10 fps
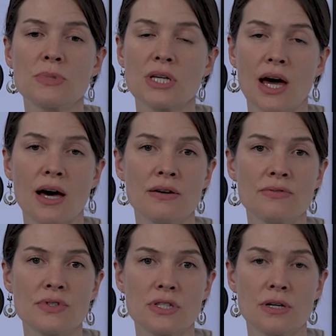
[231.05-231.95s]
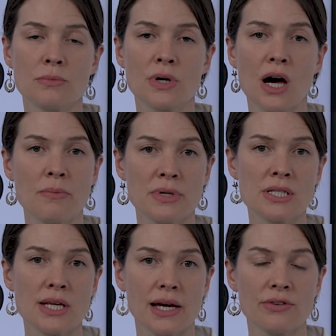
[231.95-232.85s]
to have some common
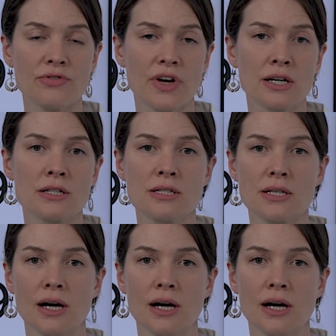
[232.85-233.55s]
side effects,